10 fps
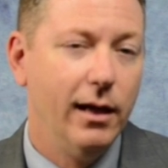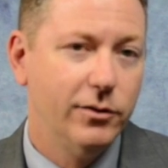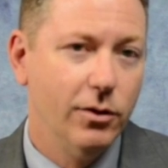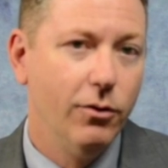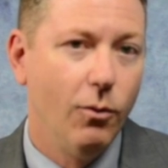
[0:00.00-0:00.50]

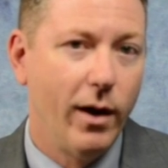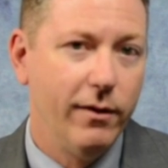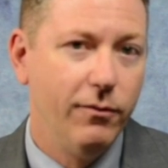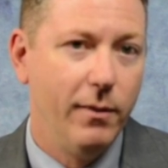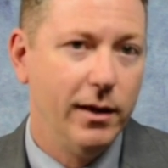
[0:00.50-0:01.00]
So the
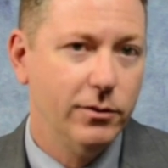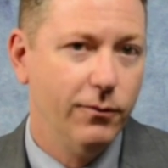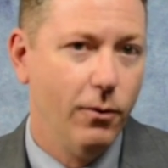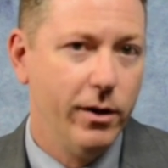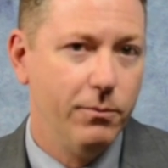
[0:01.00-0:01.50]
wife makes
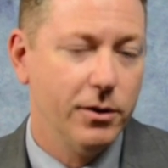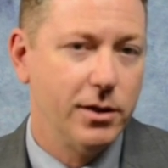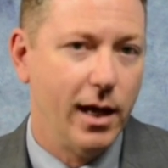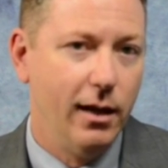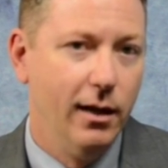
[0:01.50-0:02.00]

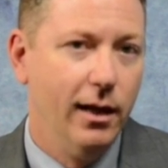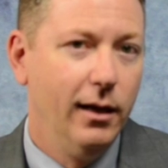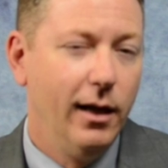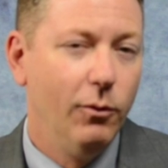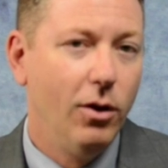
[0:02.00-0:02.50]
40%.
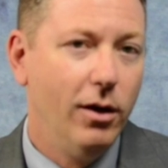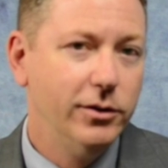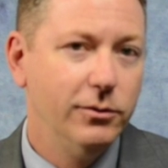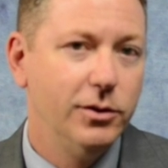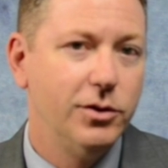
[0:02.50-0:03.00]
We'll
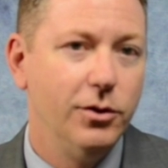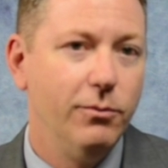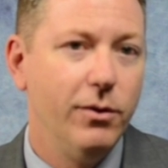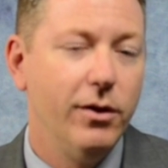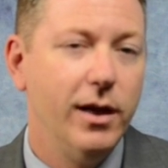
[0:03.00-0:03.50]
also
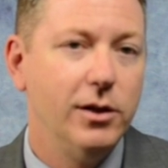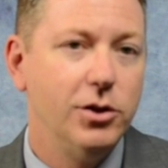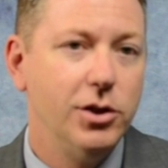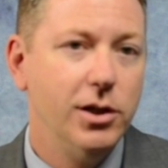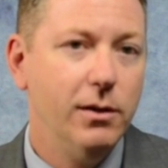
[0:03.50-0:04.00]
assume that
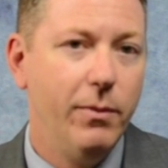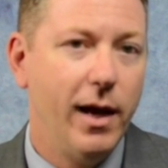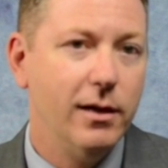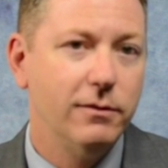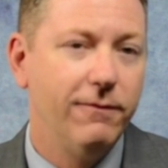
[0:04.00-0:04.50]
she
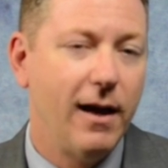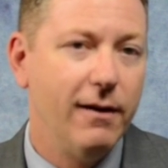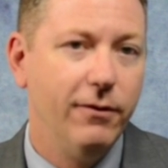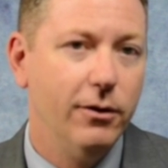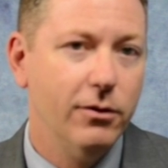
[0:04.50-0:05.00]
pays
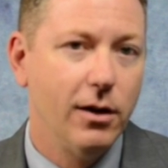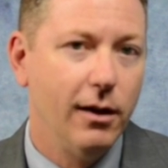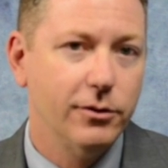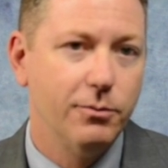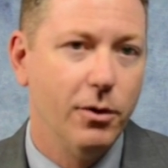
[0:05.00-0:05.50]

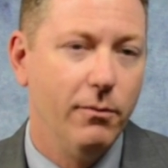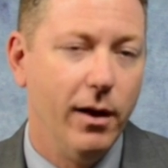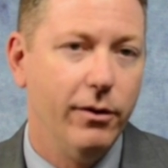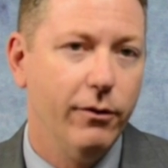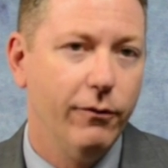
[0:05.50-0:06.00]
$500 per
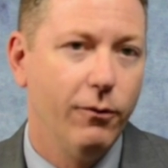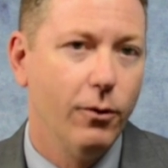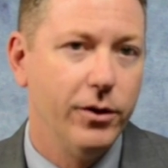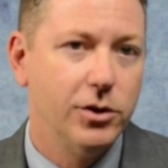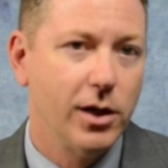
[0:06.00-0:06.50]
month
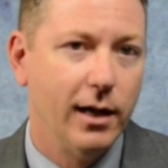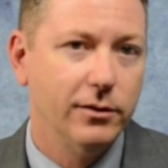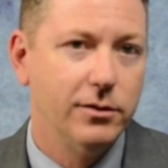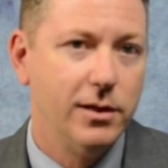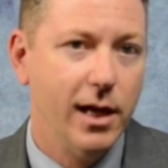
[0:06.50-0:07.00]
for the
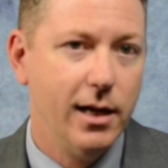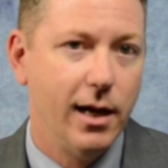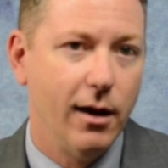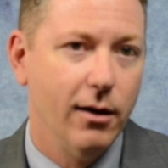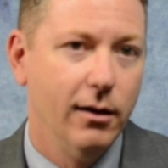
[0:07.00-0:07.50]
child's
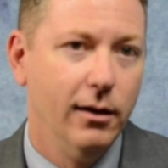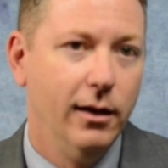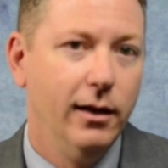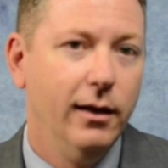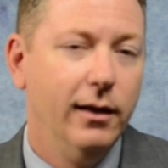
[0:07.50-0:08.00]
daycare.
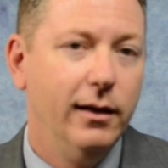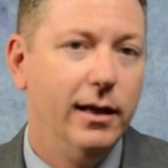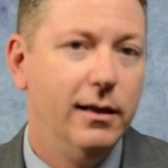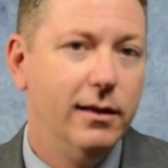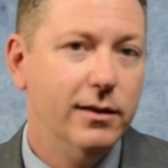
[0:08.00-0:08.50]

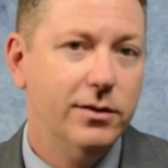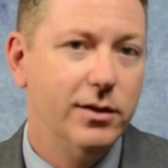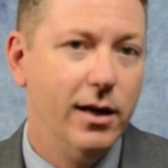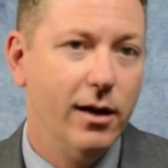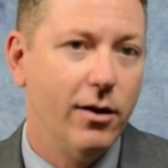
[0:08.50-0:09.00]
In this
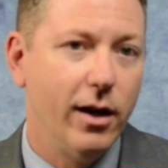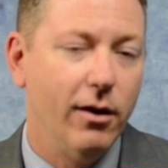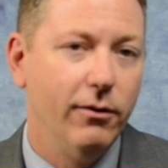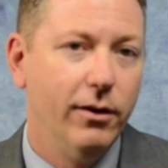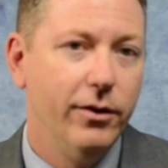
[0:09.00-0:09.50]

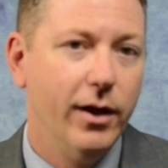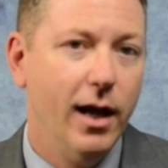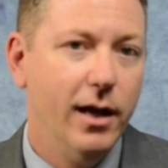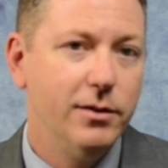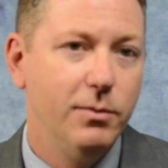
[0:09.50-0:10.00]
scenario, the
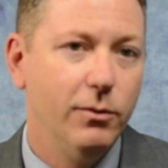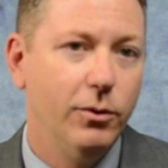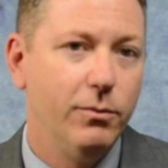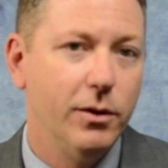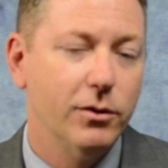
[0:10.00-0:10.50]
husband
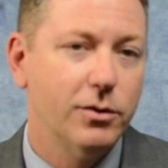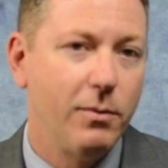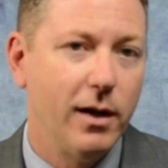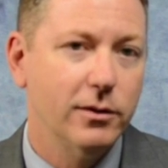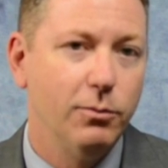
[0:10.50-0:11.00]
would be
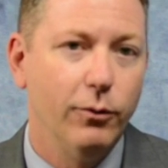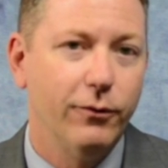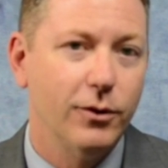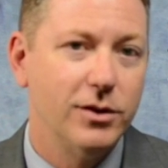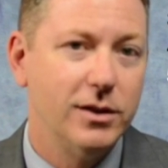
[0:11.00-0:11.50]
responsible
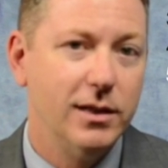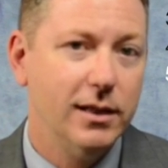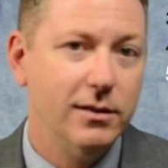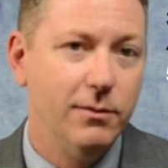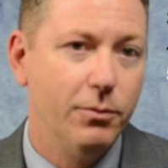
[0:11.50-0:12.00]
for
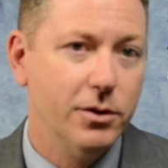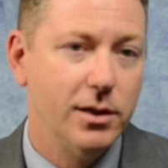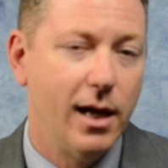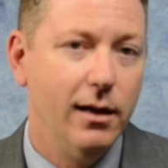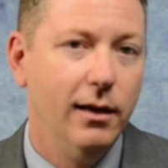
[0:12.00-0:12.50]

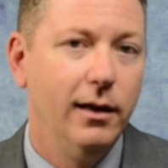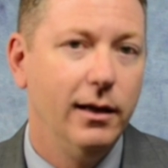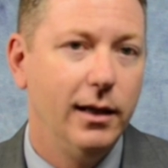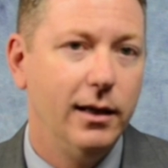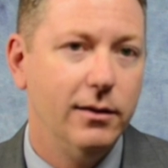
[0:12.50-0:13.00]
60%,
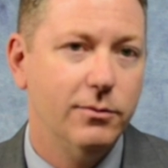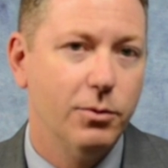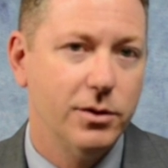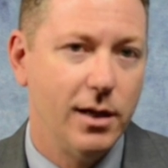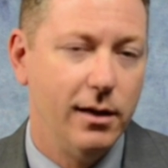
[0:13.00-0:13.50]
his
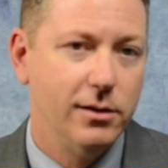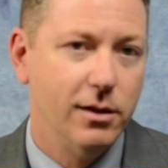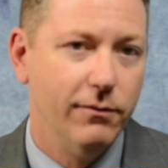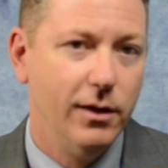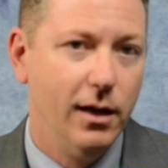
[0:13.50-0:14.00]
percentage
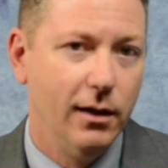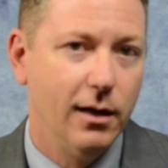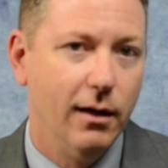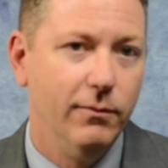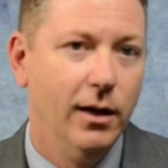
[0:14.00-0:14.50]
of the
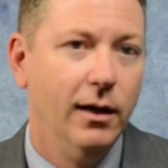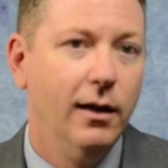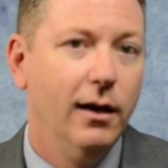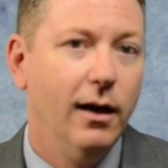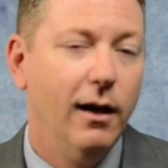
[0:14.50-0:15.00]
income,
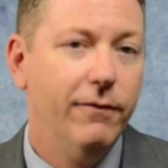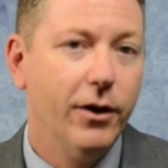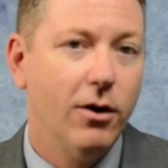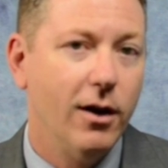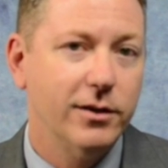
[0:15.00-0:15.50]
of
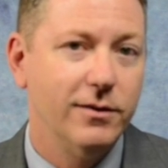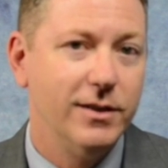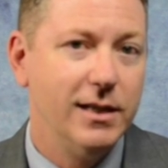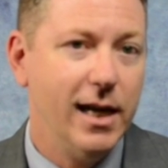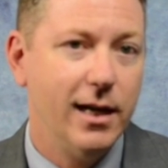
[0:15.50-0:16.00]
the cost of
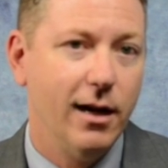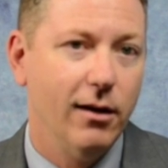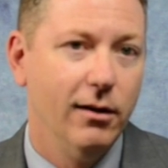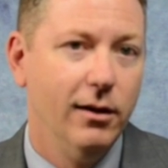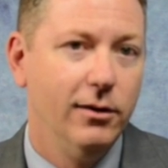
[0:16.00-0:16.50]
the
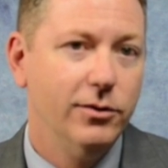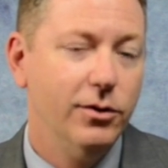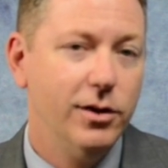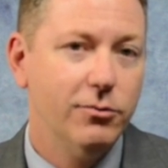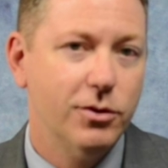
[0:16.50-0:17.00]
daycare.
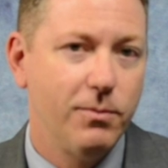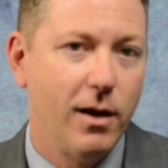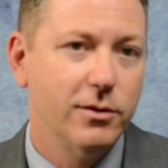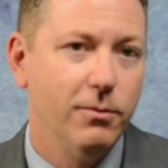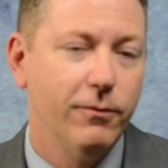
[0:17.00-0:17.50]
So he's
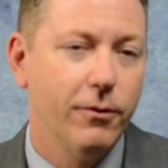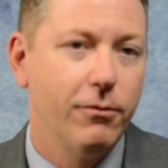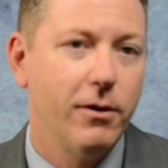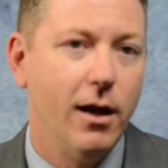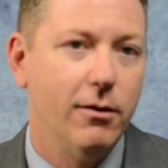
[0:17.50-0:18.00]
responsible for
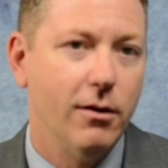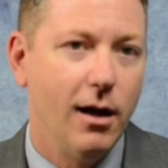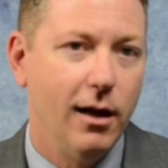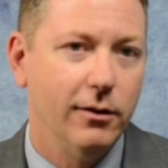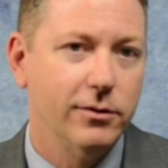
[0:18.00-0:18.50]

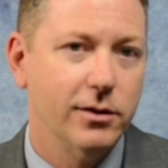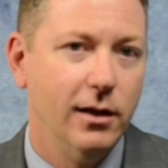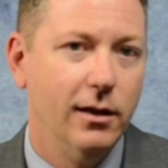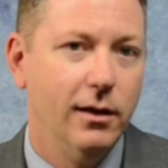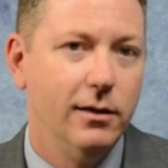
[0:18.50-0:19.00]
$300.
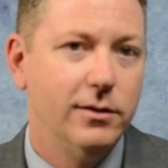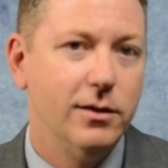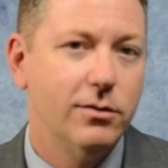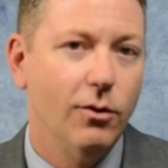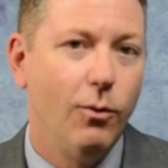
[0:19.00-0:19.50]

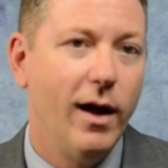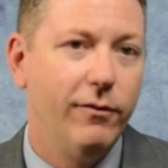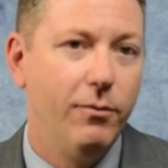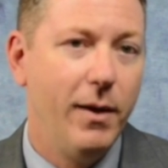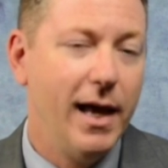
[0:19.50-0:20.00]
Since the
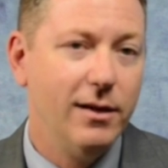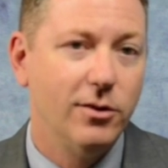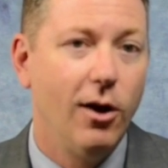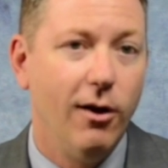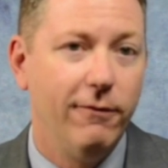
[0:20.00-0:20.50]
wife
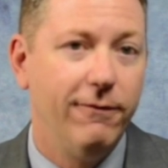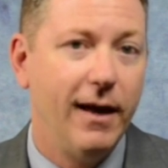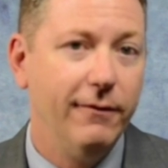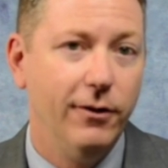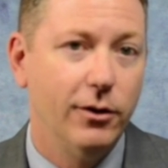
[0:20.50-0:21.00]
pays all
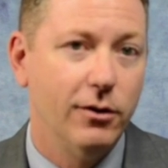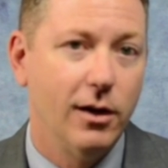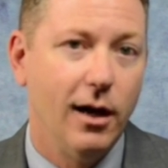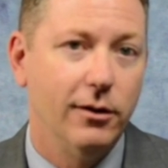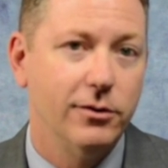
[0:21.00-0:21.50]

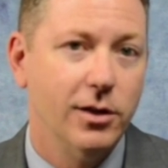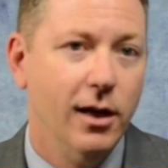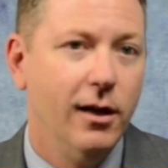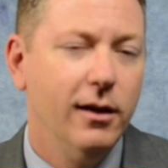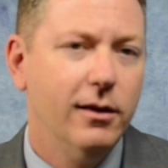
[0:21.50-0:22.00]
$500,
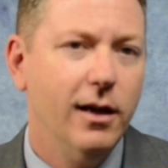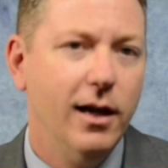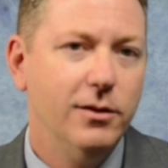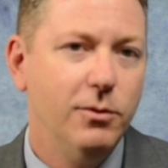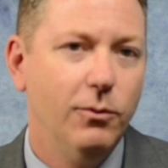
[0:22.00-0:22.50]
the
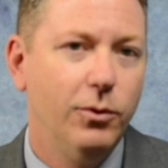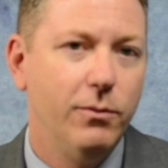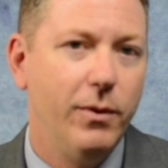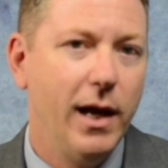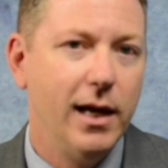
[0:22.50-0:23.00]
husband
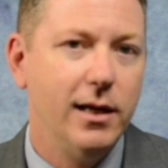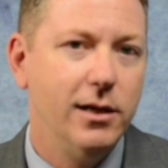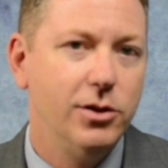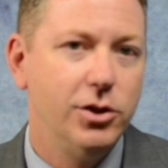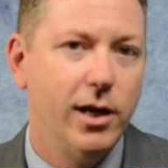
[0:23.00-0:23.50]
would pay
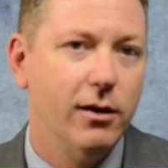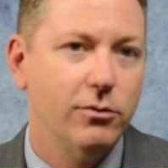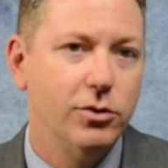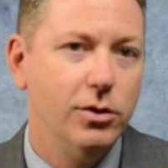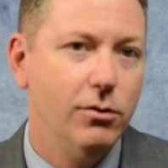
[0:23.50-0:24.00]
his
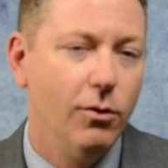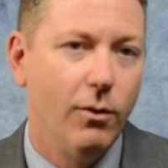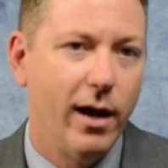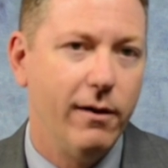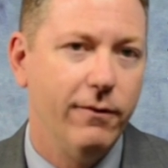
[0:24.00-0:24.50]
share to the
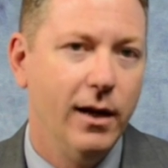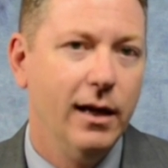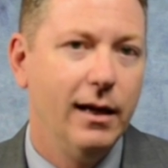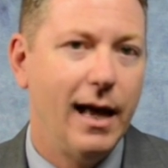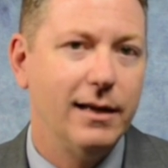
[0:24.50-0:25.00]
wife
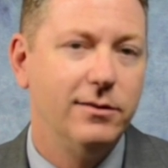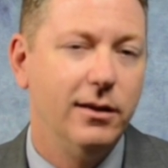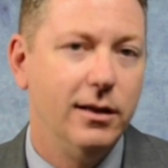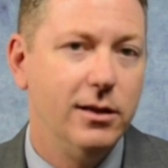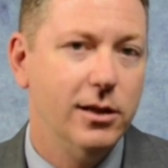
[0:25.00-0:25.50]
as
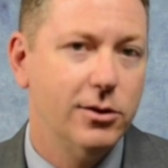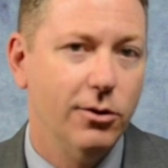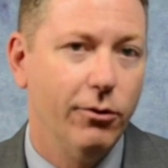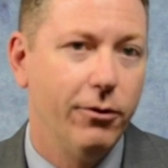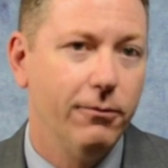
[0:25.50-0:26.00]
an
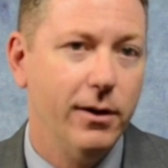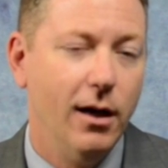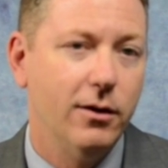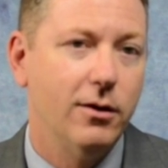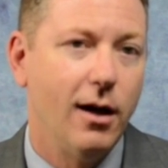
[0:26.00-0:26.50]
additional
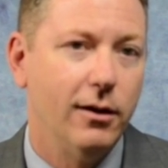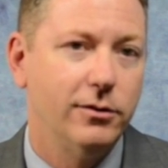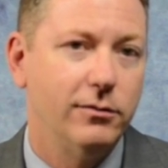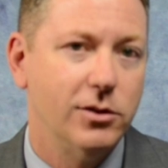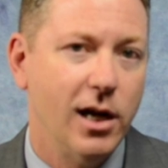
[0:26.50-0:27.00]

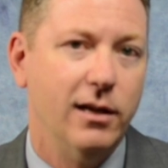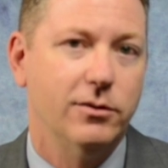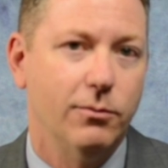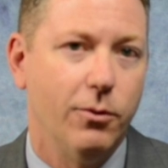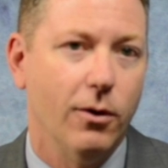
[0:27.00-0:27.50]
$300 of
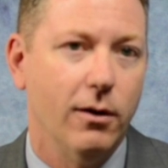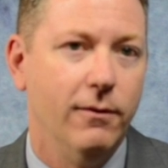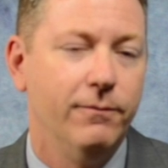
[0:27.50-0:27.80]
child support.